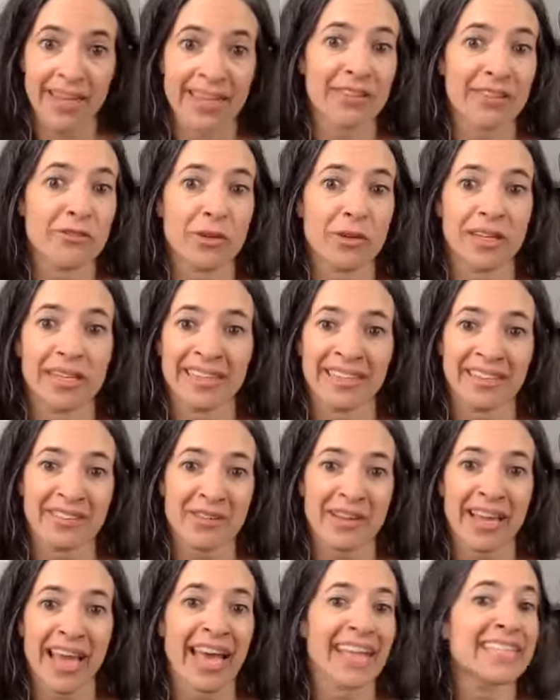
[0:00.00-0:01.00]
If
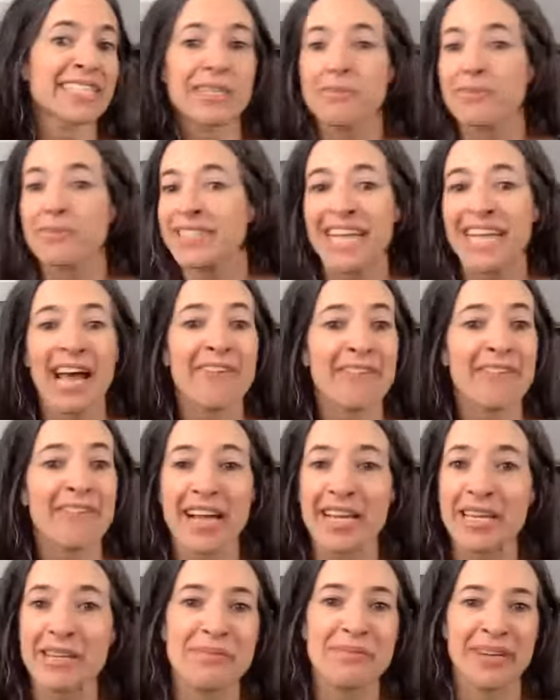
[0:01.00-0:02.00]
we had some staff
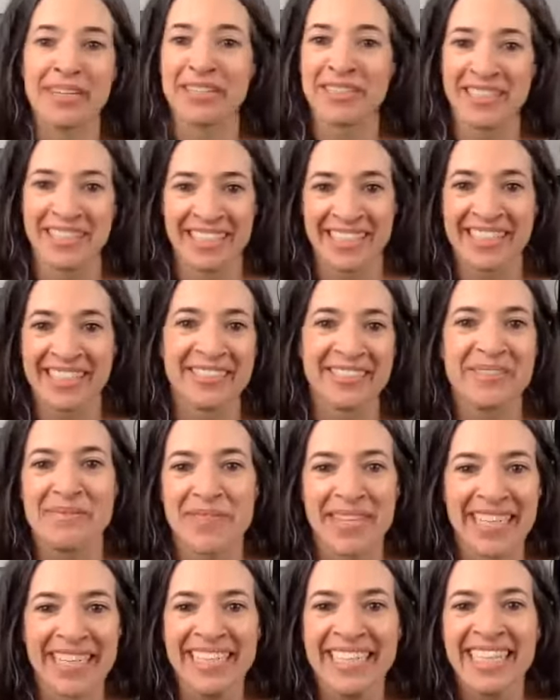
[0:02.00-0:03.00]
acupuncturists, it would
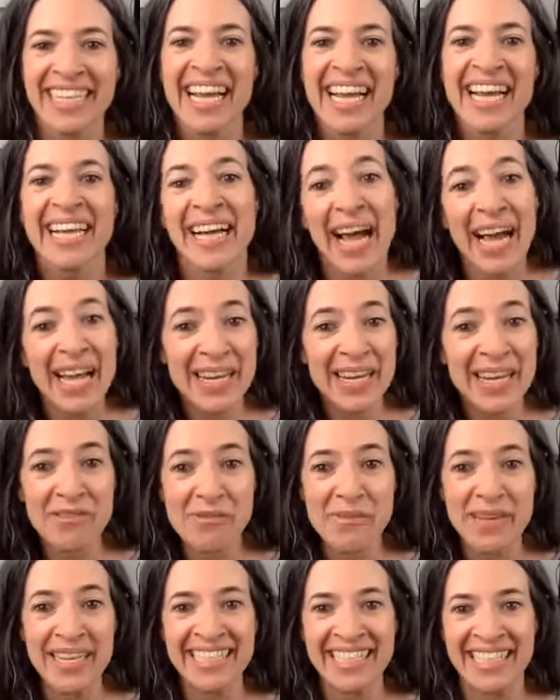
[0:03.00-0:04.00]
be kind of
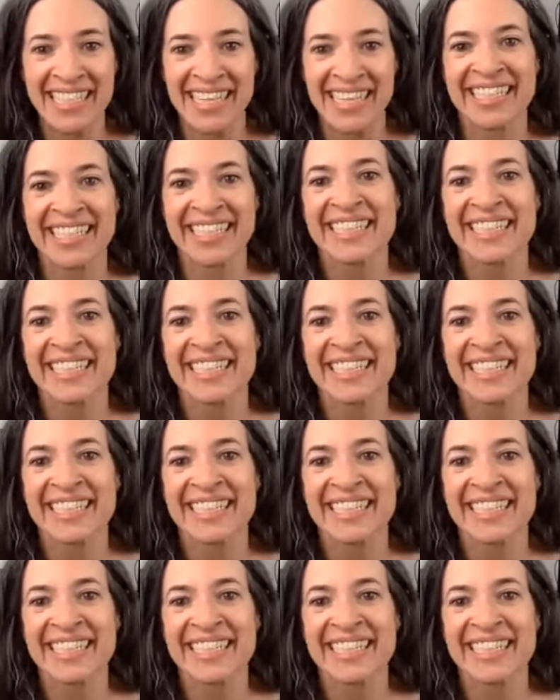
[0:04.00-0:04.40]
amazing.